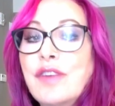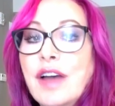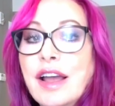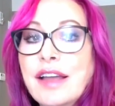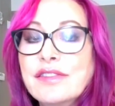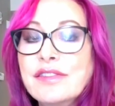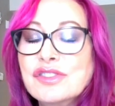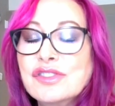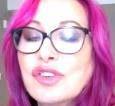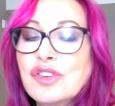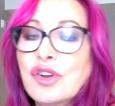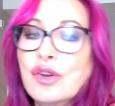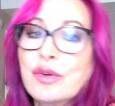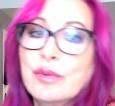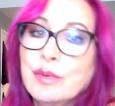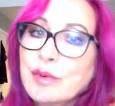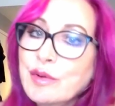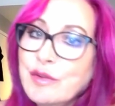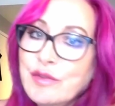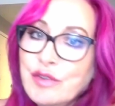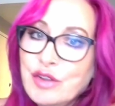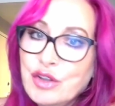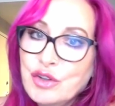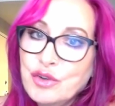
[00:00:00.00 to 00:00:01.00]
5-star
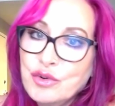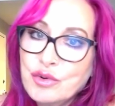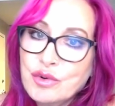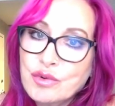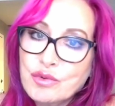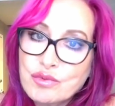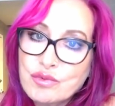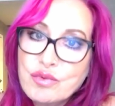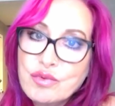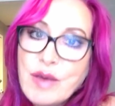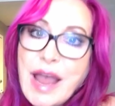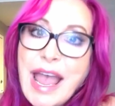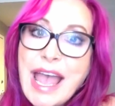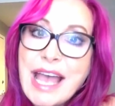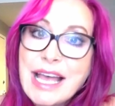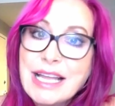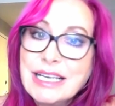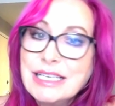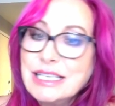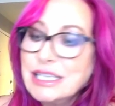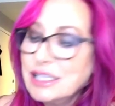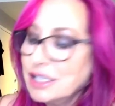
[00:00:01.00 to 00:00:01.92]
review read,